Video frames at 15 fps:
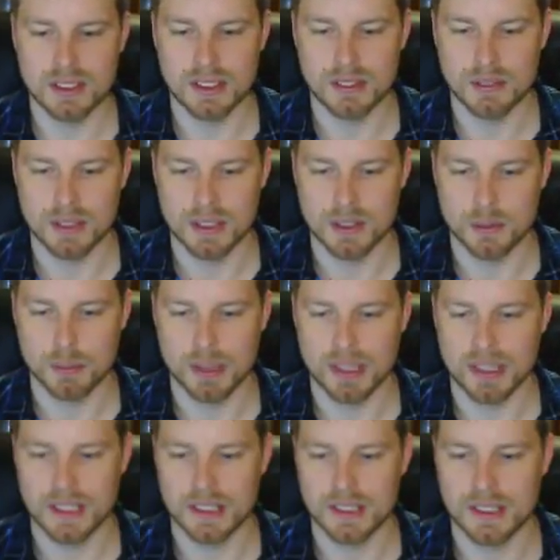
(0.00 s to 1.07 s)
and now we're gonna go
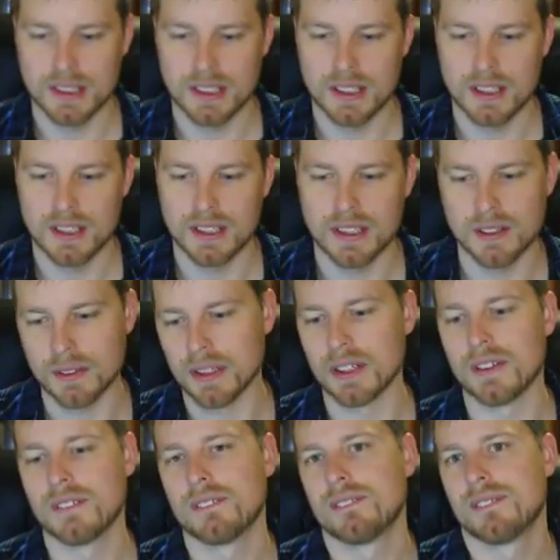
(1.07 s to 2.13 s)
back into there, and there we
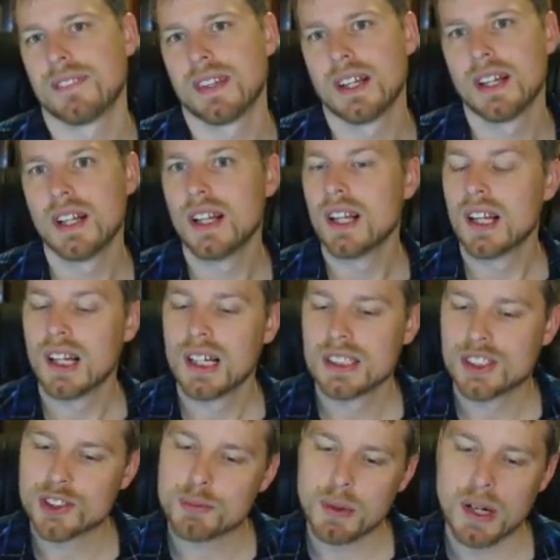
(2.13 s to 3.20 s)
go.
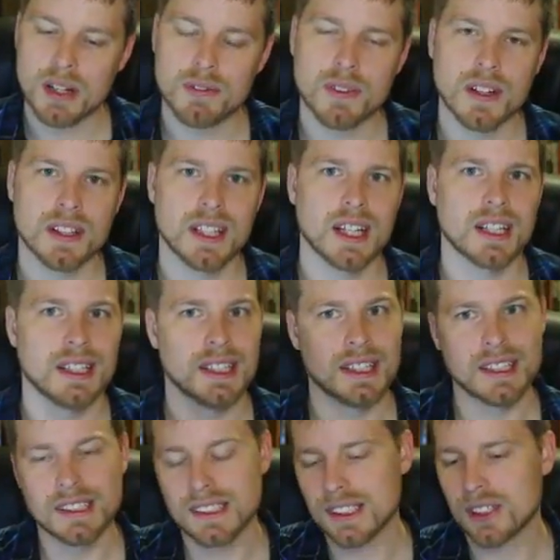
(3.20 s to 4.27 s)
Just modified that
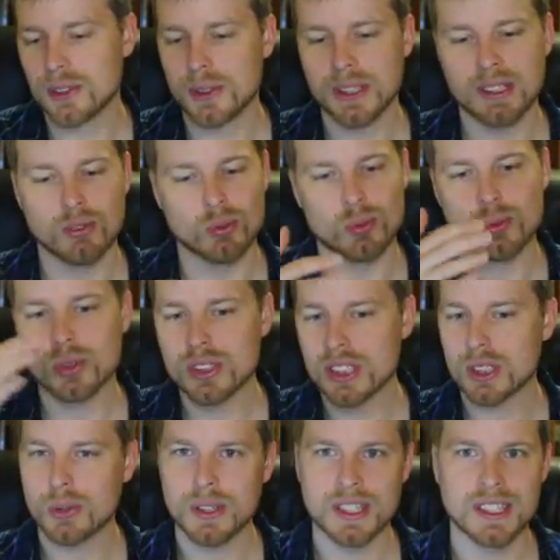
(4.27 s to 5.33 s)
in the GUI really
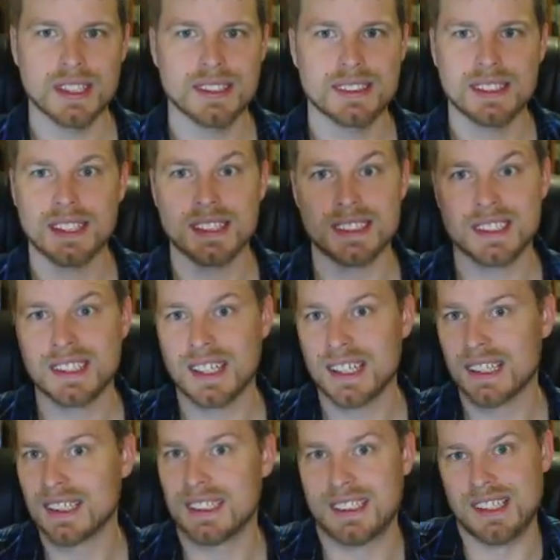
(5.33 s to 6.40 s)
quick and easy. I did
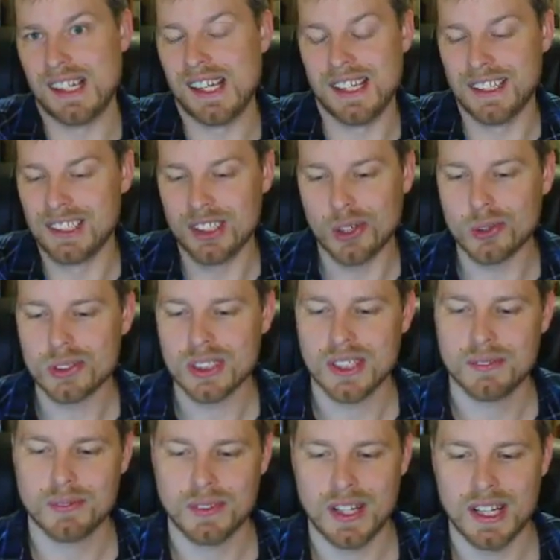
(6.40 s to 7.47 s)
that in no
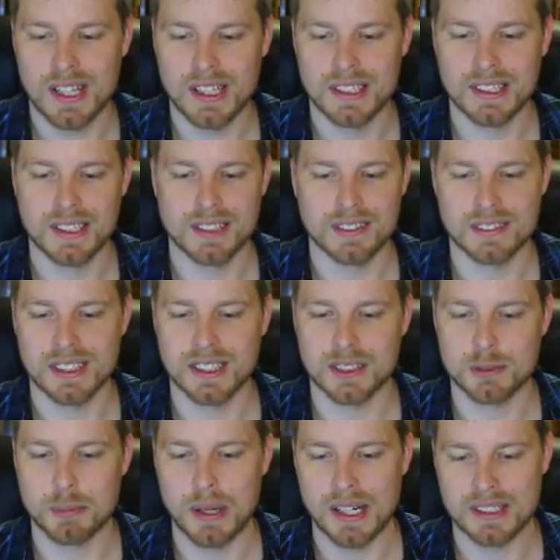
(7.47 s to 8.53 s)
time flat, and then it'll take
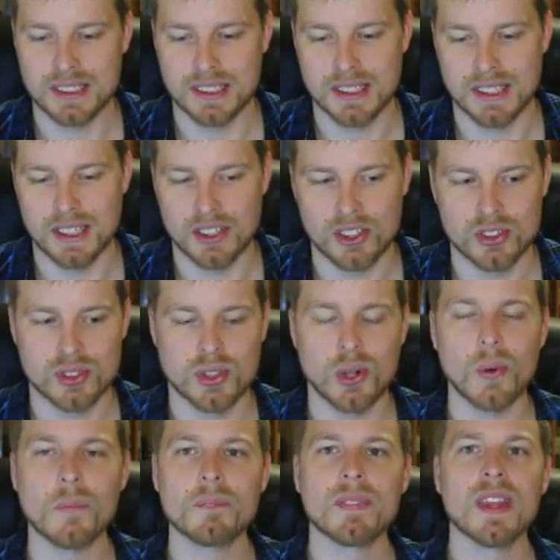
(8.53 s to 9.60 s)
us back to there.
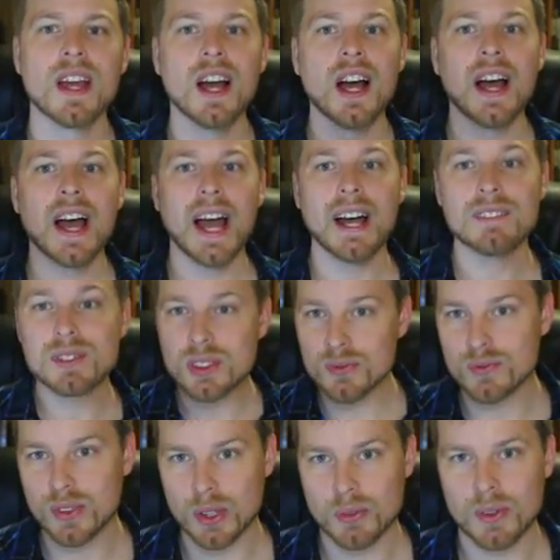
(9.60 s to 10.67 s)
So have
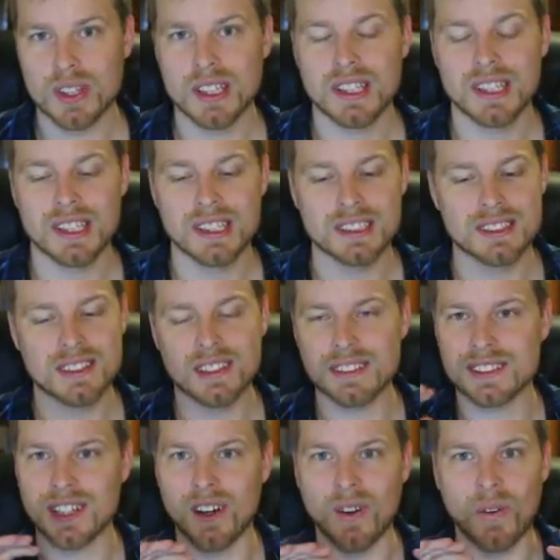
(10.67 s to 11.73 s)
some fun with it. This
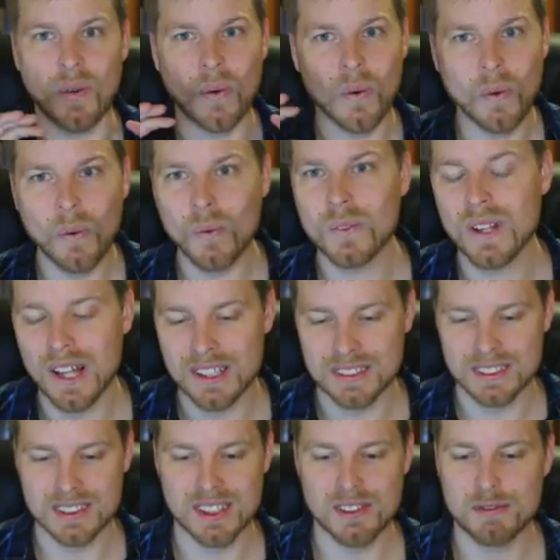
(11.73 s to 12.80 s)
does a whole lot of
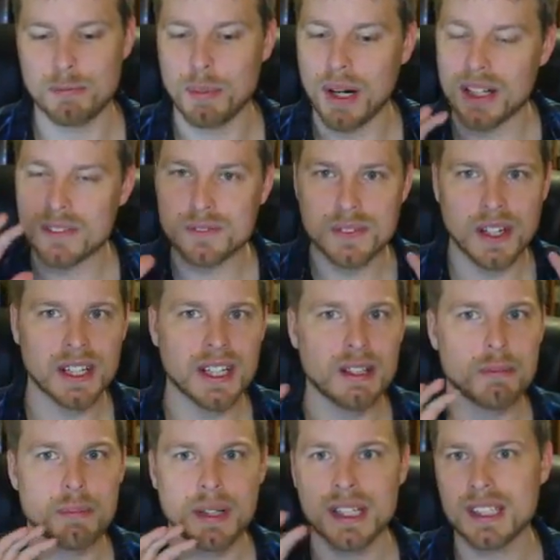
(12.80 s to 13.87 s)
stuff. Modify
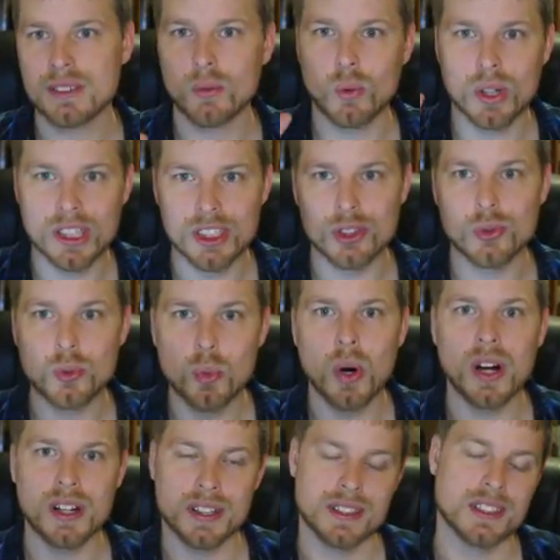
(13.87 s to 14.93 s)
it, make it what you
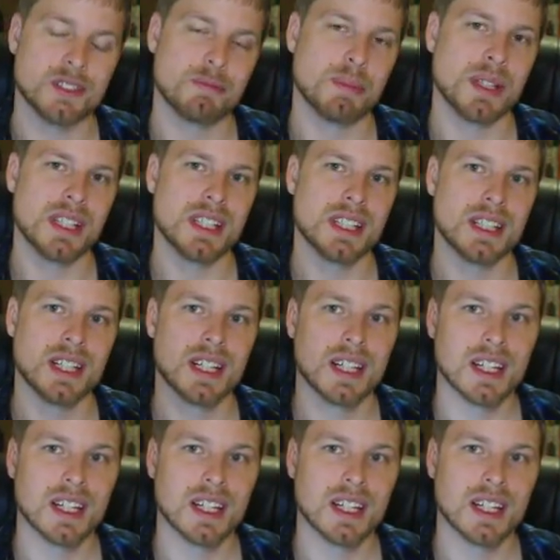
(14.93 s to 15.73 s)
want it to be,